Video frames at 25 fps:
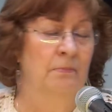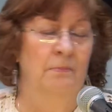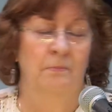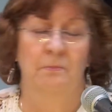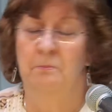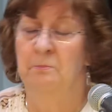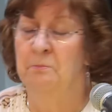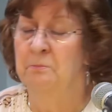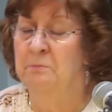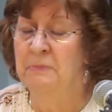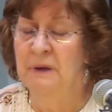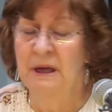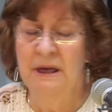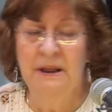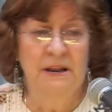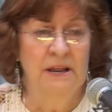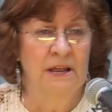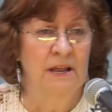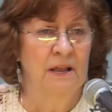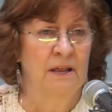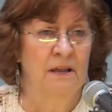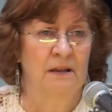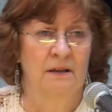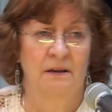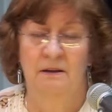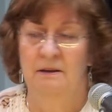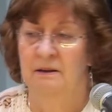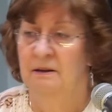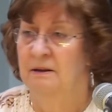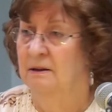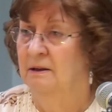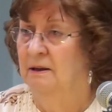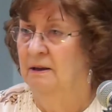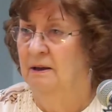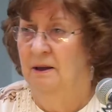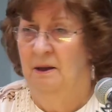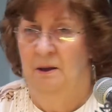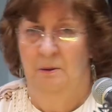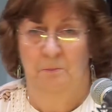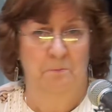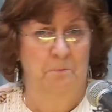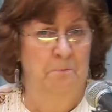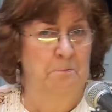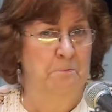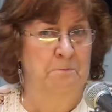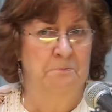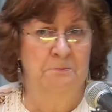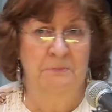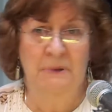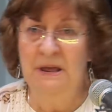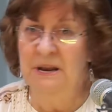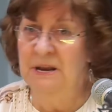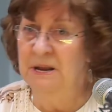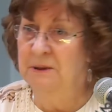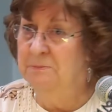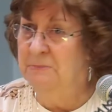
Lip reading: many, many,